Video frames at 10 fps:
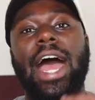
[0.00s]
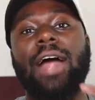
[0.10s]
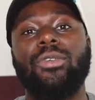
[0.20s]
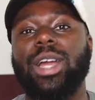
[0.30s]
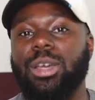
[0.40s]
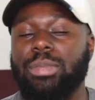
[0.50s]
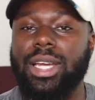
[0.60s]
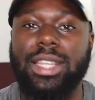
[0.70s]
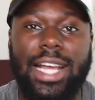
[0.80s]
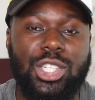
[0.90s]
I
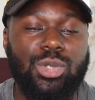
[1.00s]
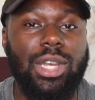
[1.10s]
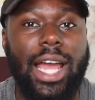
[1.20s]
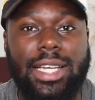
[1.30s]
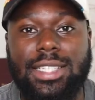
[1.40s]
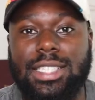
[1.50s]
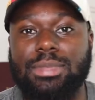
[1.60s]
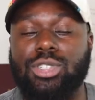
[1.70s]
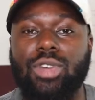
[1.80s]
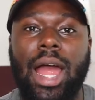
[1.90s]
recommend that you like and
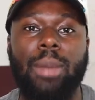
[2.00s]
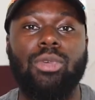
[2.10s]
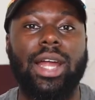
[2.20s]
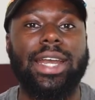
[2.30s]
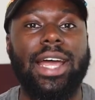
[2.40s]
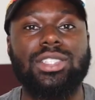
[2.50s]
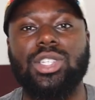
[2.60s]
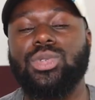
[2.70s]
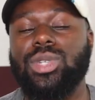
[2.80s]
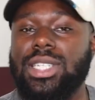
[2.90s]
subscribe right now
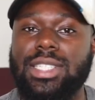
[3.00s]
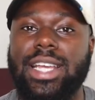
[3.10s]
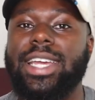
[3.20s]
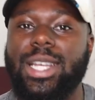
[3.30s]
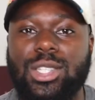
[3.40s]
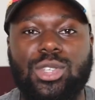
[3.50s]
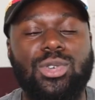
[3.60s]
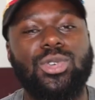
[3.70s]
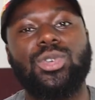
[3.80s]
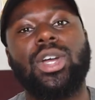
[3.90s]
so you can stay in
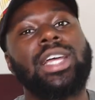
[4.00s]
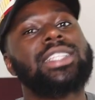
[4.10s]
tune